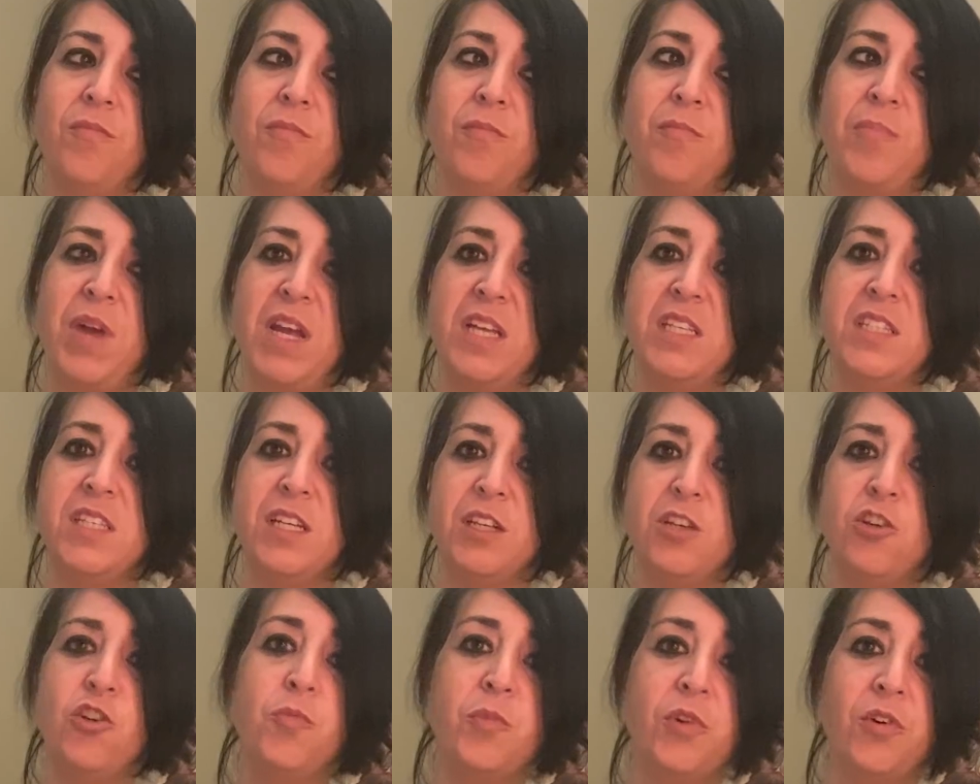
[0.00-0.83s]

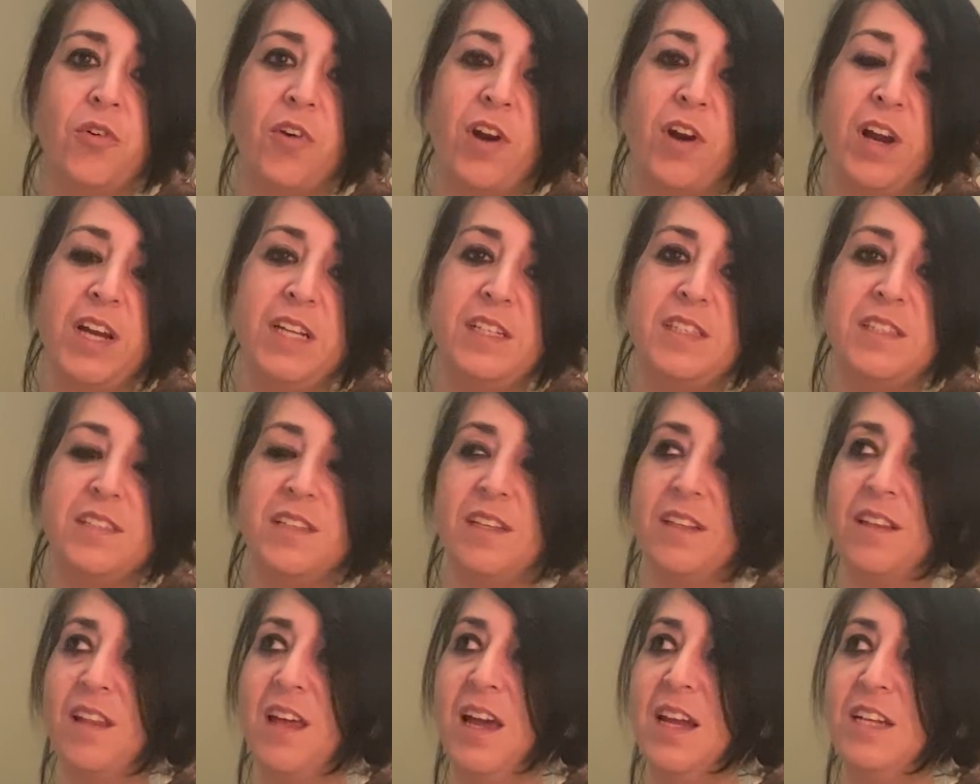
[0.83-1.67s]
basic human rights
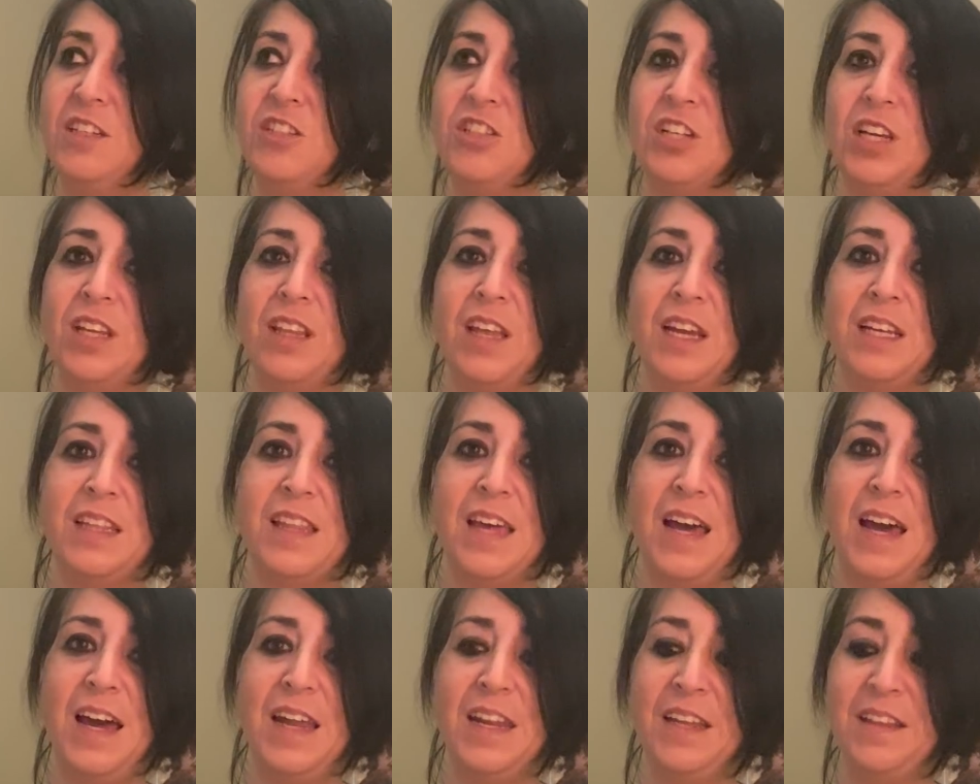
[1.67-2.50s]
and like shit like
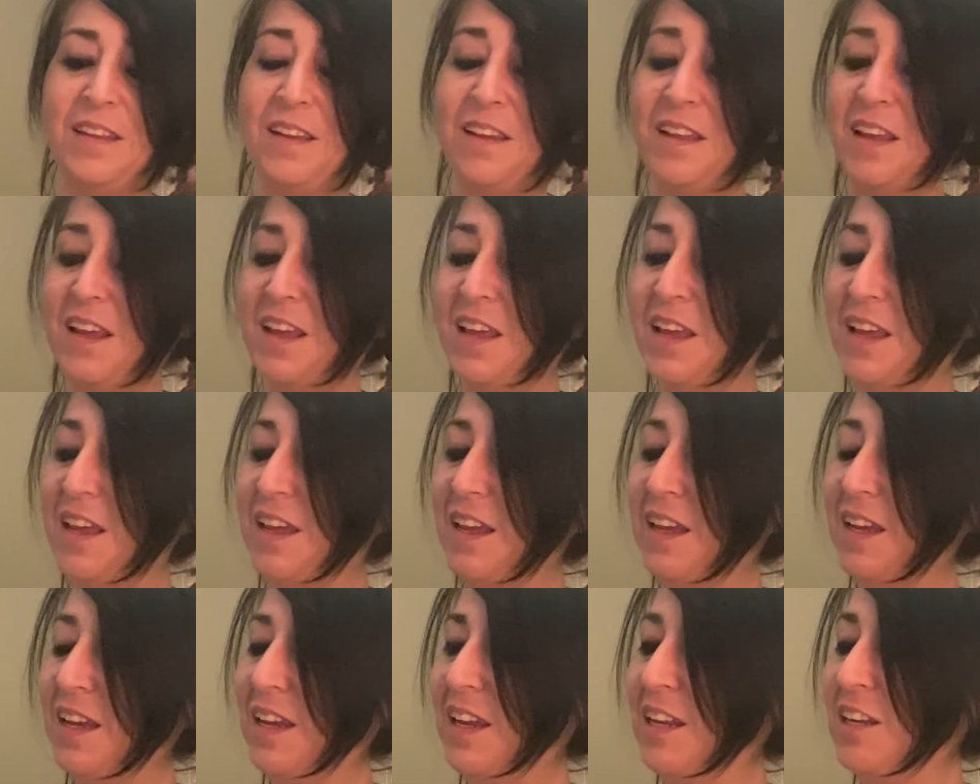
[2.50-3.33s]
that. And,
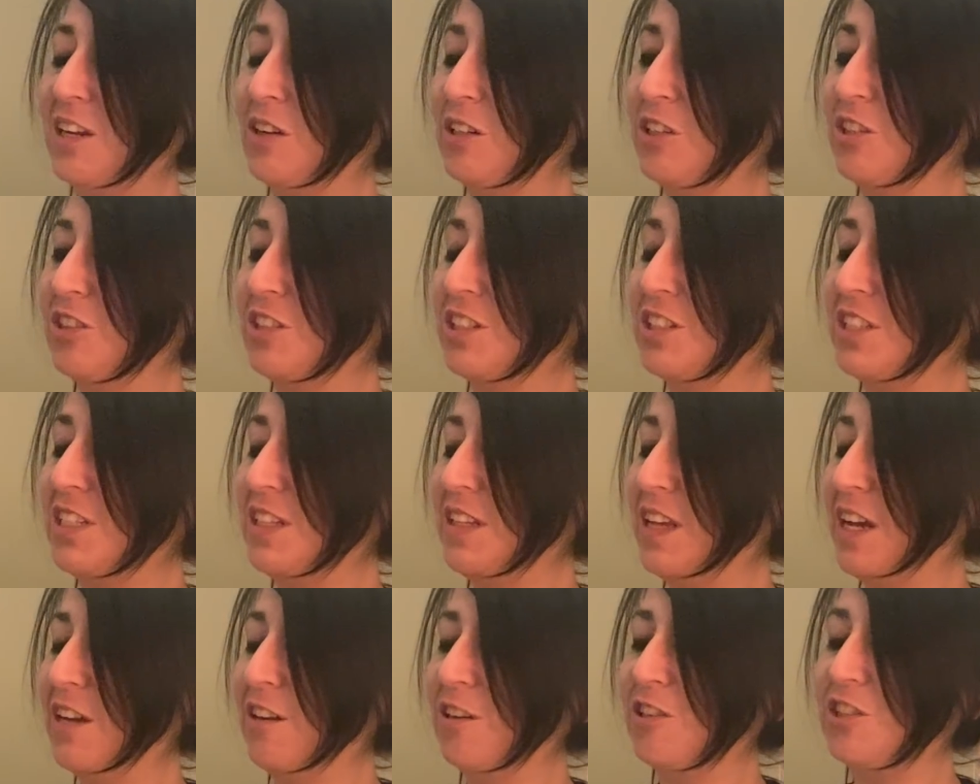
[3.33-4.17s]
you're just in
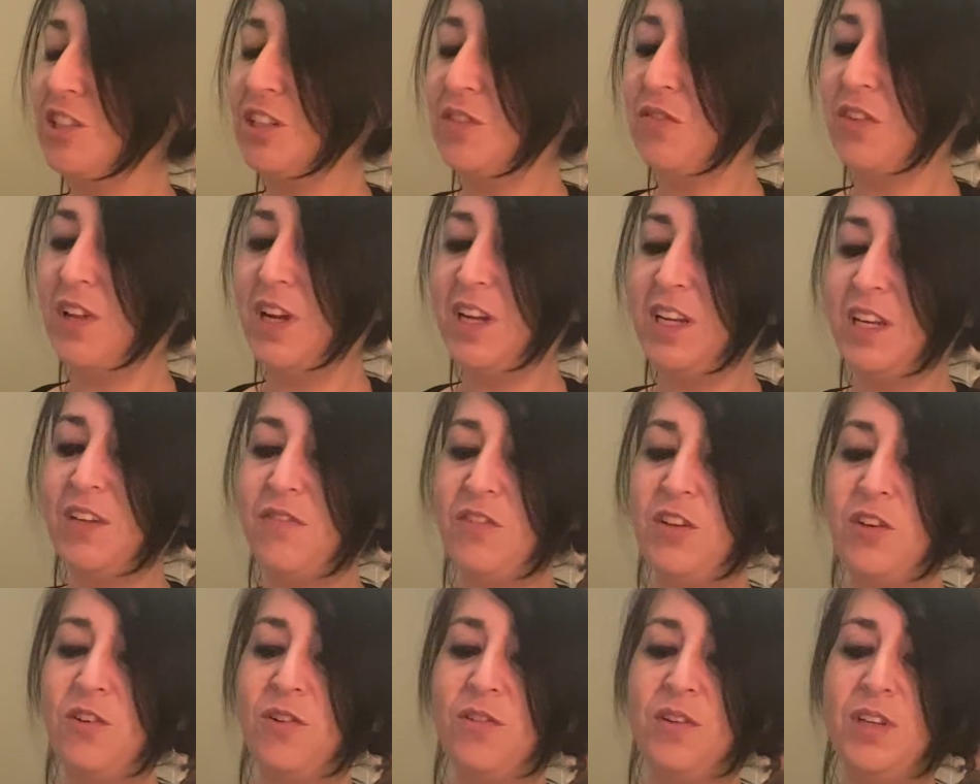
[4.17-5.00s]
the energy of like, if
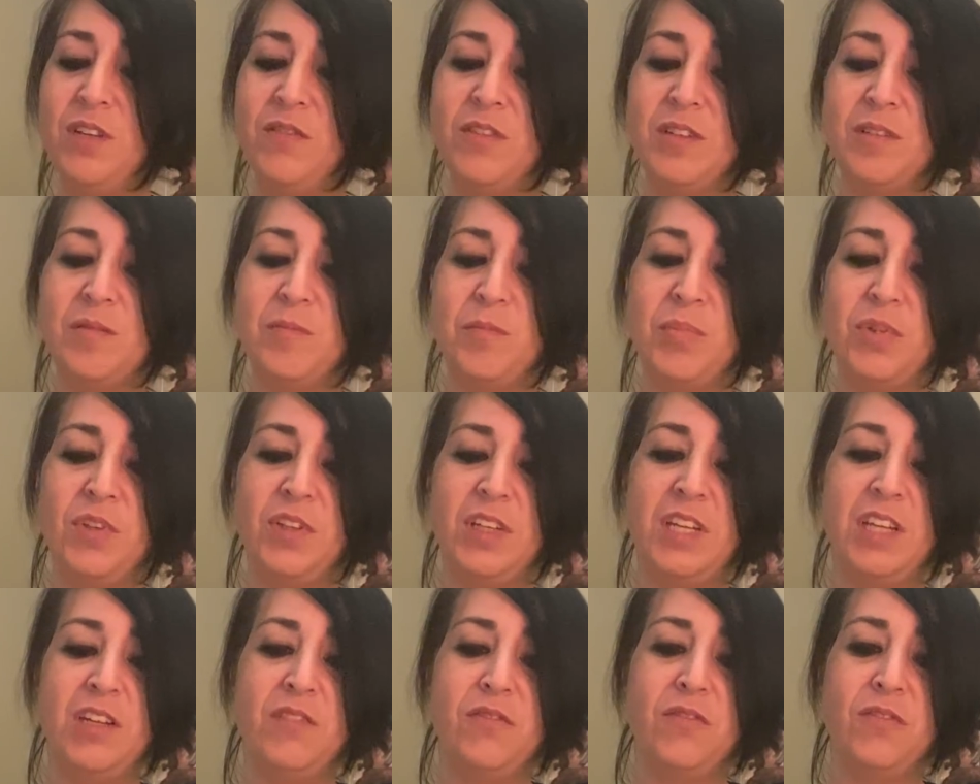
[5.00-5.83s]
you don't even
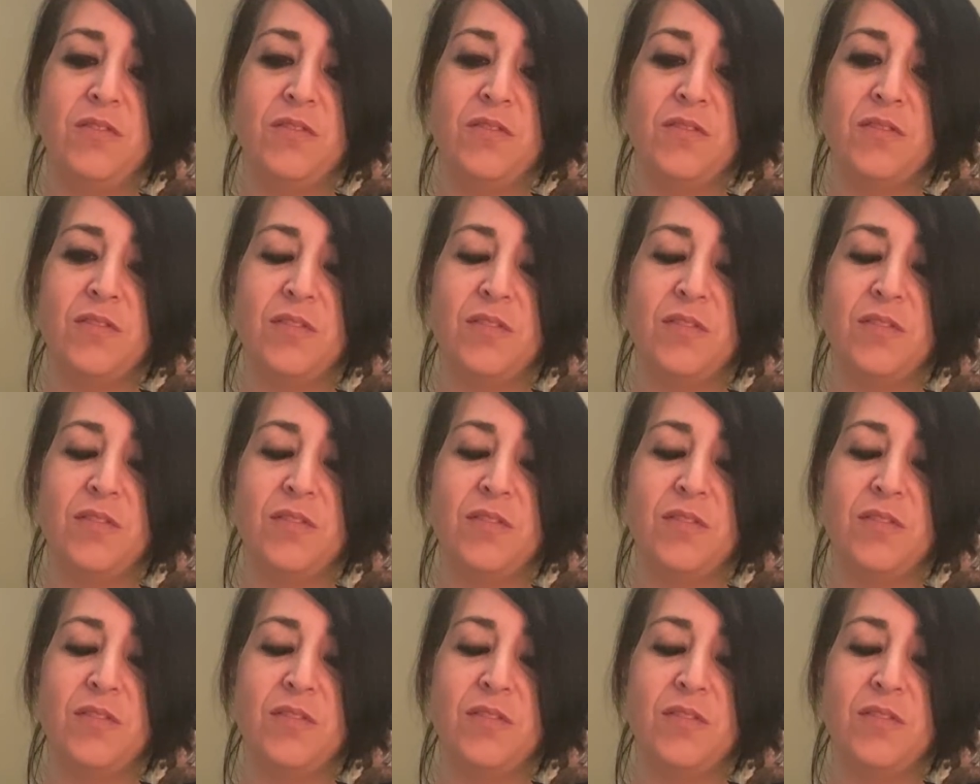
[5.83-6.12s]
believe